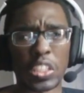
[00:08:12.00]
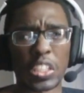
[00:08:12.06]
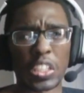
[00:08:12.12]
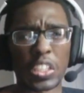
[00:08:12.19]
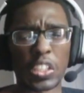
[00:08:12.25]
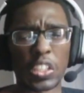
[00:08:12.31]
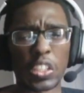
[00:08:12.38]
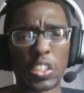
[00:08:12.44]

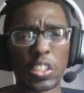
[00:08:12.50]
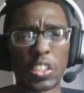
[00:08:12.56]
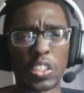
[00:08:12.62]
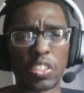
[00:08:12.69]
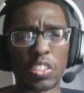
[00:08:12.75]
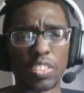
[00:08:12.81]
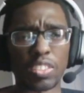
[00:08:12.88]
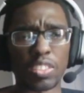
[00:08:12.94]

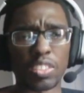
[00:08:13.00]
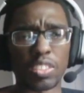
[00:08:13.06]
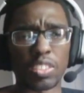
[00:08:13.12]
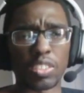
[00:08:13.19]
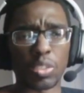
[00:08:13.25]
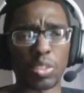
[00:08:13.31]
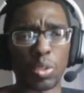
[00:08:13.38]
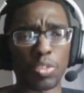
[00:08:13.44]
Oh,
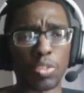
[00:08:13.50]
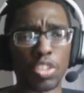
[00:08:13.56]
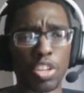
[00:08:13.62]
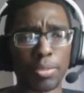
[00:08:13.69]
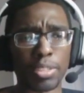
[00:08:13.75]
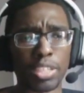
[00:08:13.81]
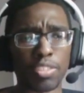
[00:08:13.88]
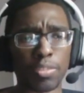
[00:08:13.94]
don't tell
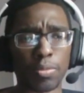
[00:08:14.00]
me that's.